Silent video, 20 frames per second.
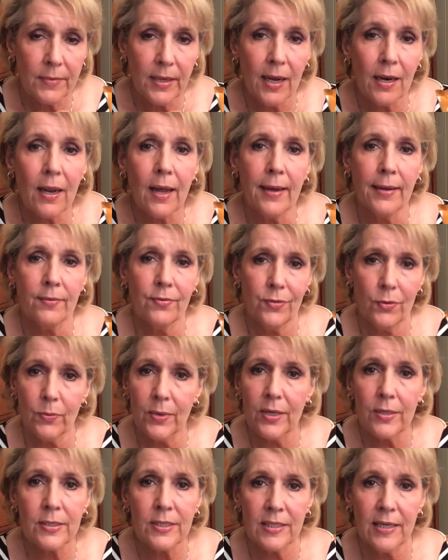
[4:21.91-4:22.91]
I like the
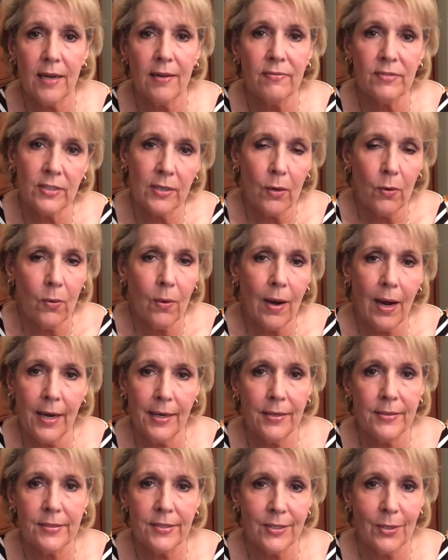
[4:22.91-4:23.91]
real stuff, so I
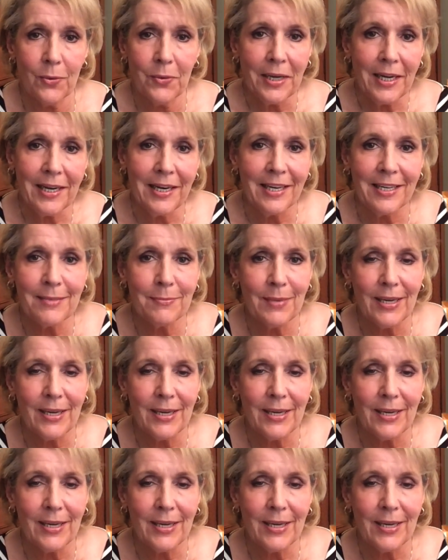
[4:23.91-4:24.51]
just don't eat it.